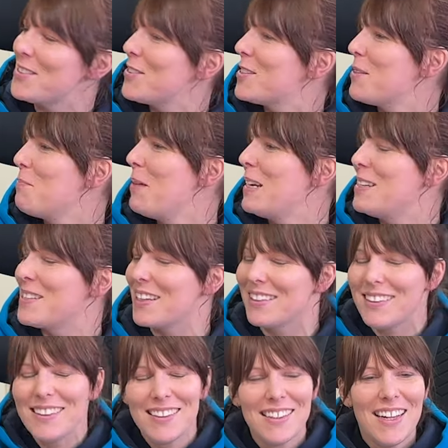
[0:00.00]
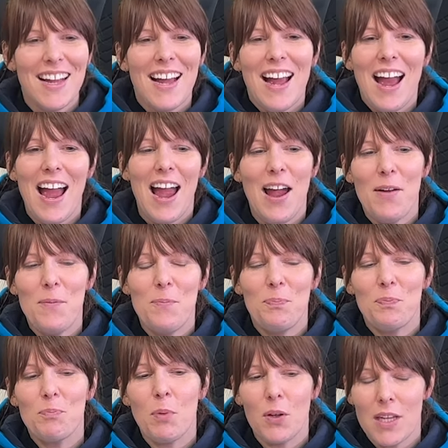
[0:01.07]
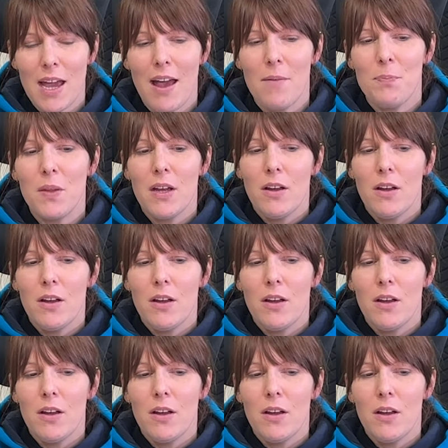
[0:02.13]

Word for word: oh. just amazing. Um, but yeah,